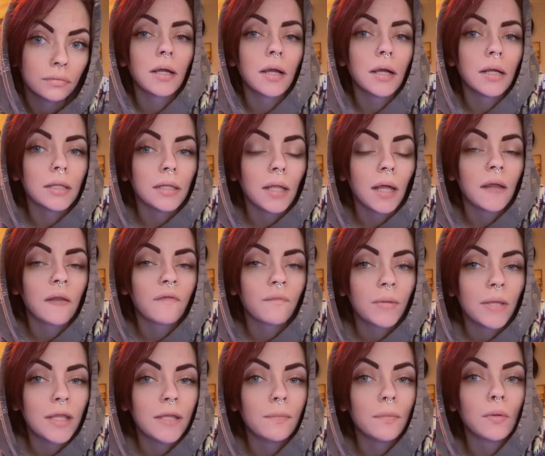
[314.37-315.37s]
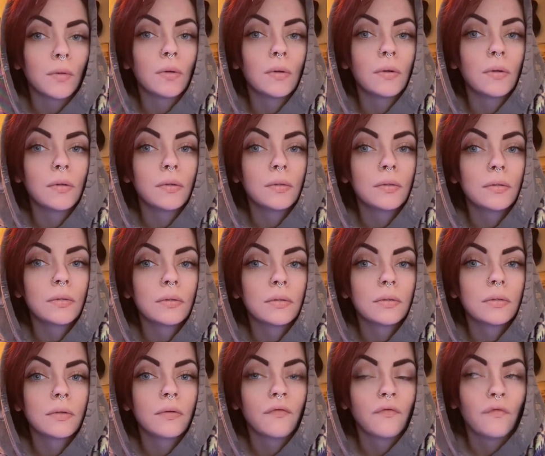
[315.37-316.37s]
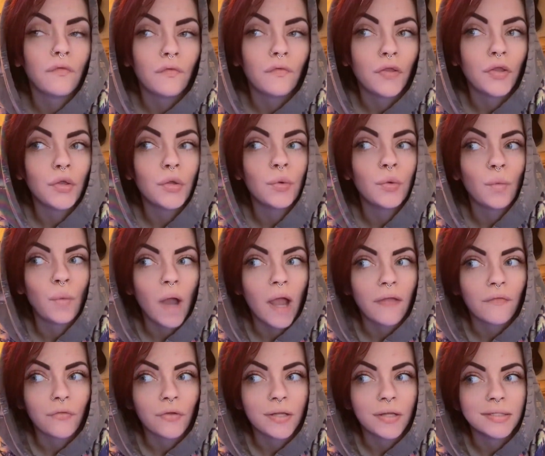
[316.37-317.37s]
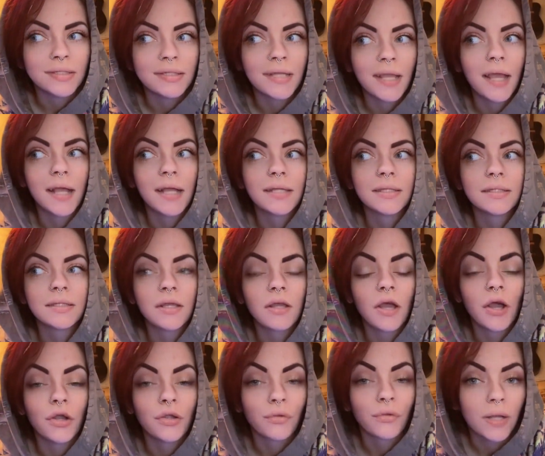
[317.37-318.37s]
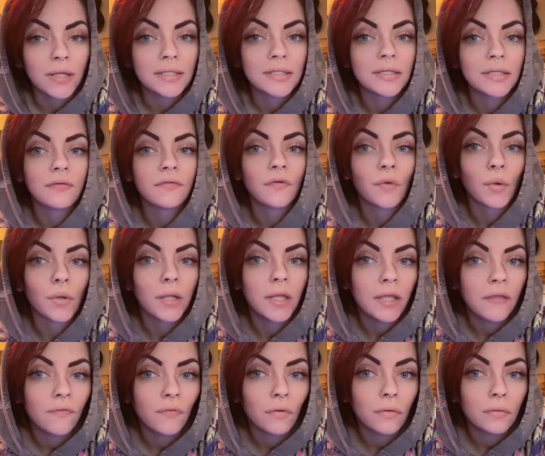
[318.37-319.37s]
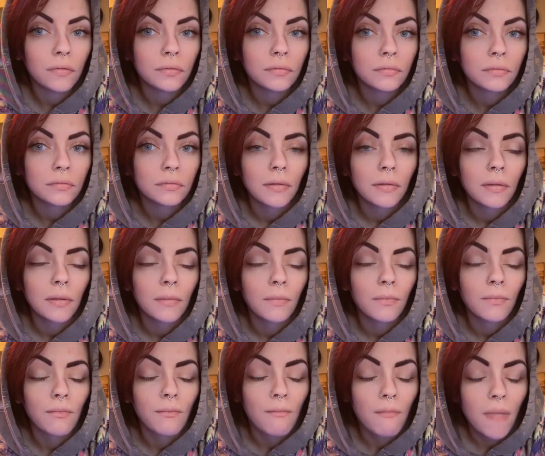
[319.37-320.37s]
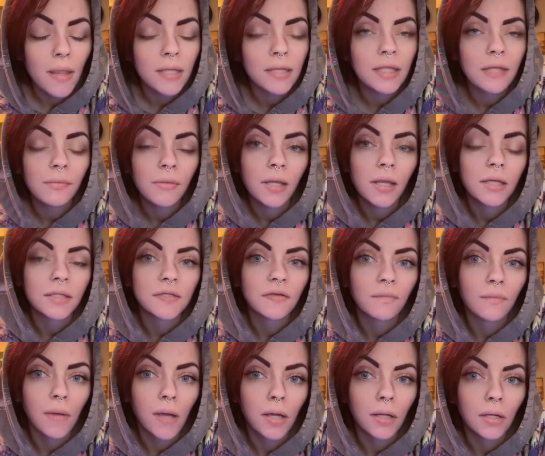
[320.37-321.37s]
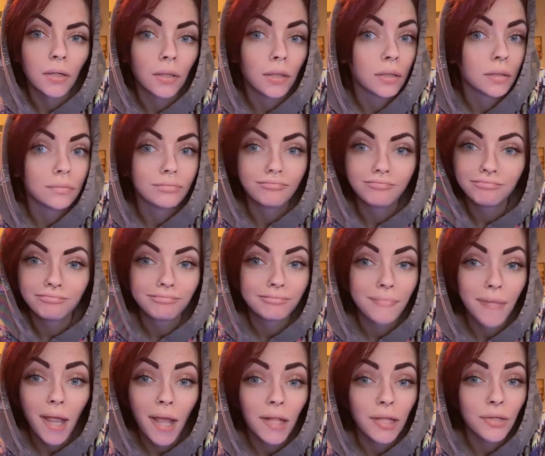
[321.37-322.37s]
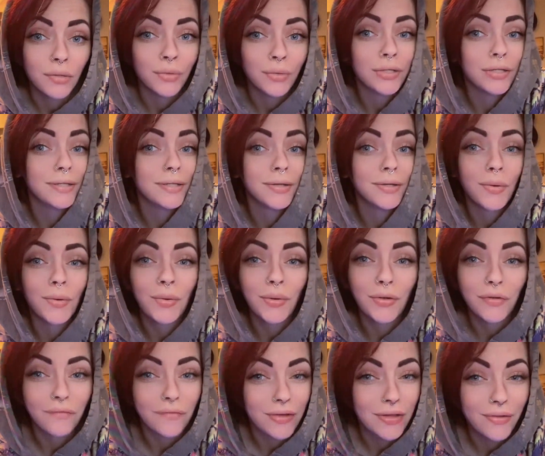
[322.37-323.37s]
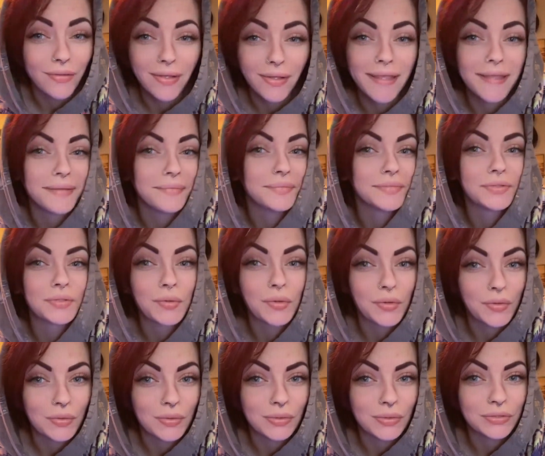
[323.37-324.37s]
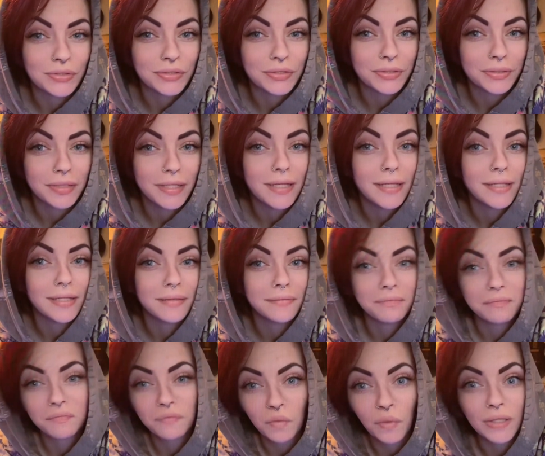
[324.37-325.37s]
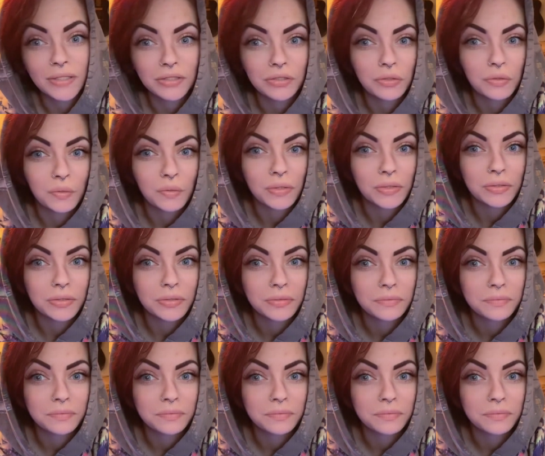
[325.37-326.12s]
A lot of people view wyverns as aggressive or evil, mainly because of modern Hollywood or video games or culture in Western world.